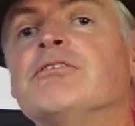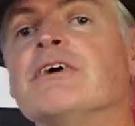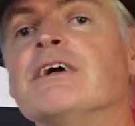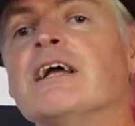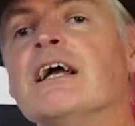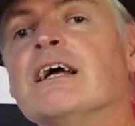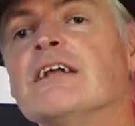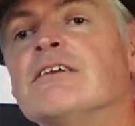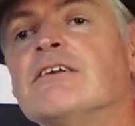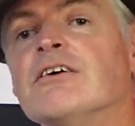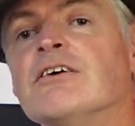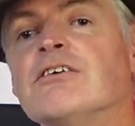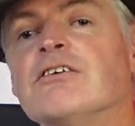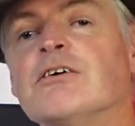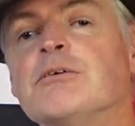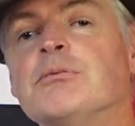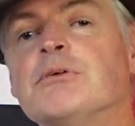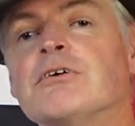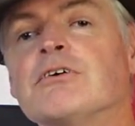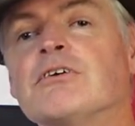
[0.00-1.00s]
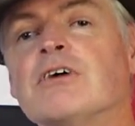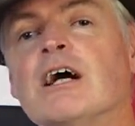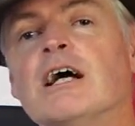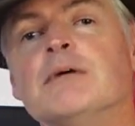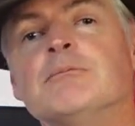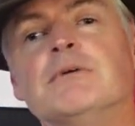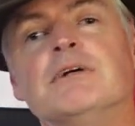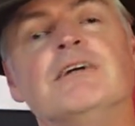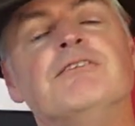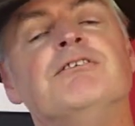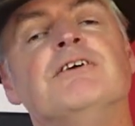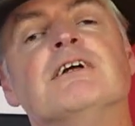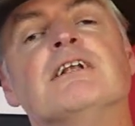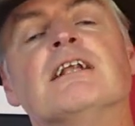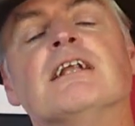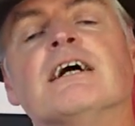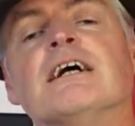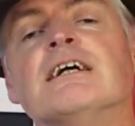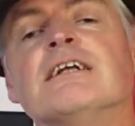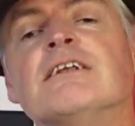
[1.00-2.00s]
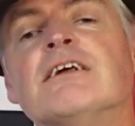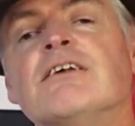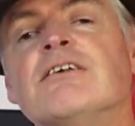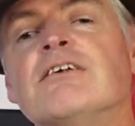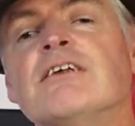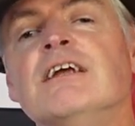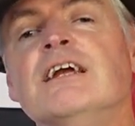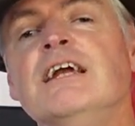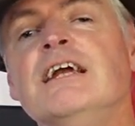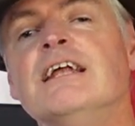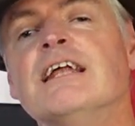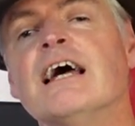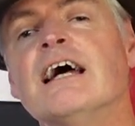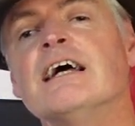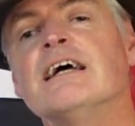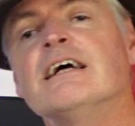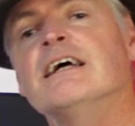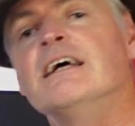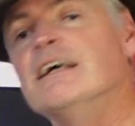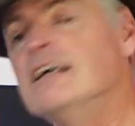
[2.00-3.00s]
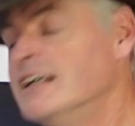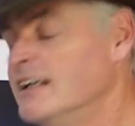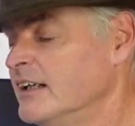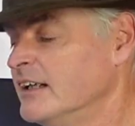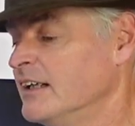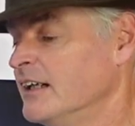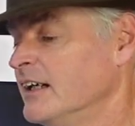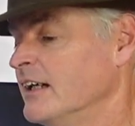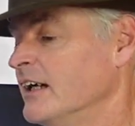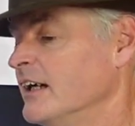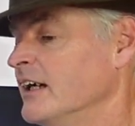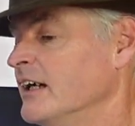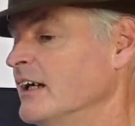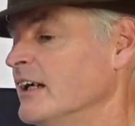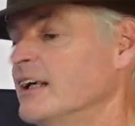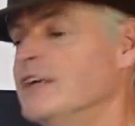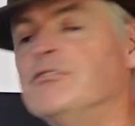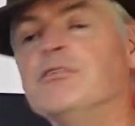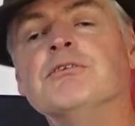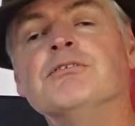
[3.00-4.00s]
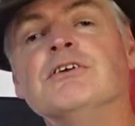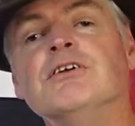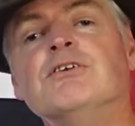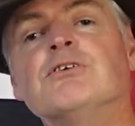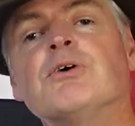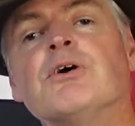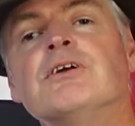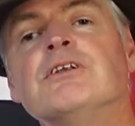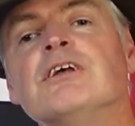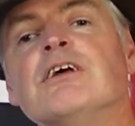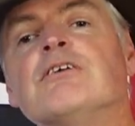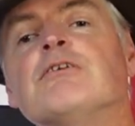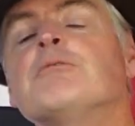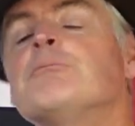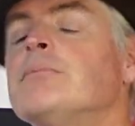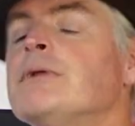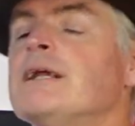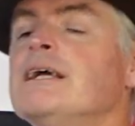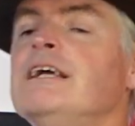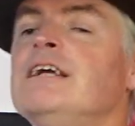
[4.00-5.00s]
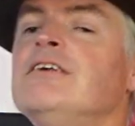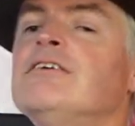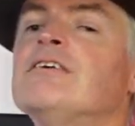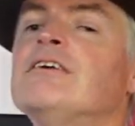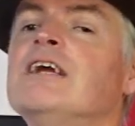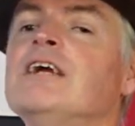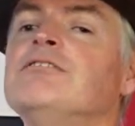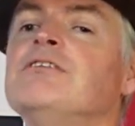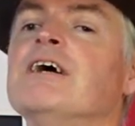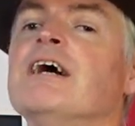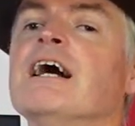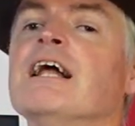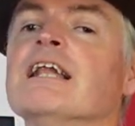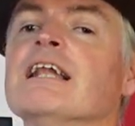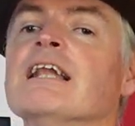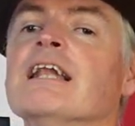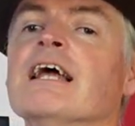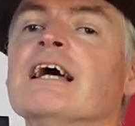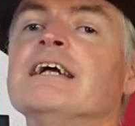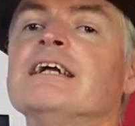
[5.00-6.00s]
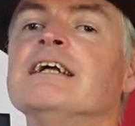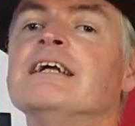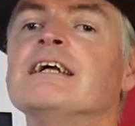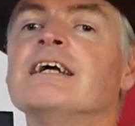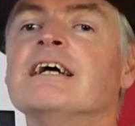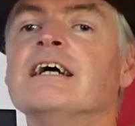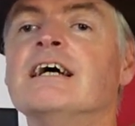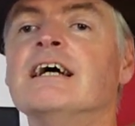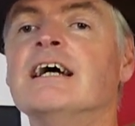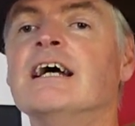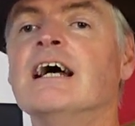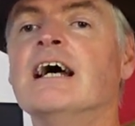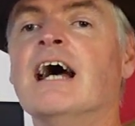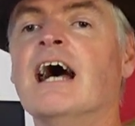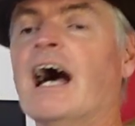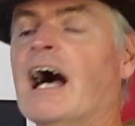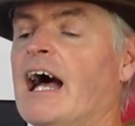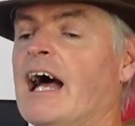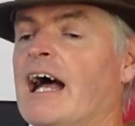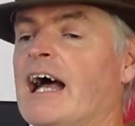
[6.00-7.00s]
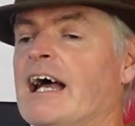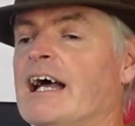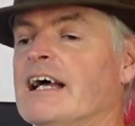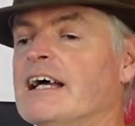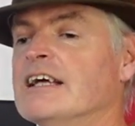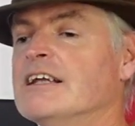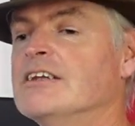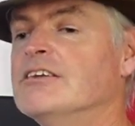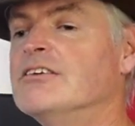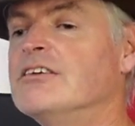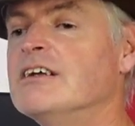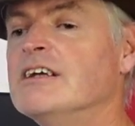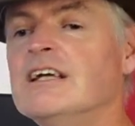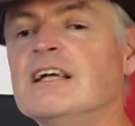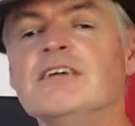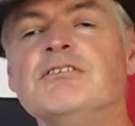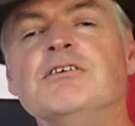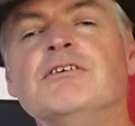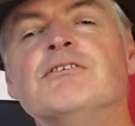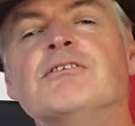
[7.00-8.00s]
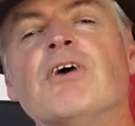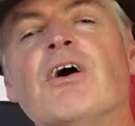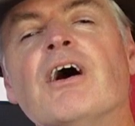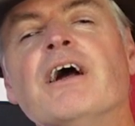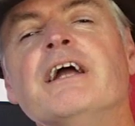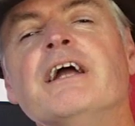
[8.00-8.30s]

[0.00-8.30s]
forget to subscribe if you'd like to see that. If you've enjoyed this, please give it a like, and if you've got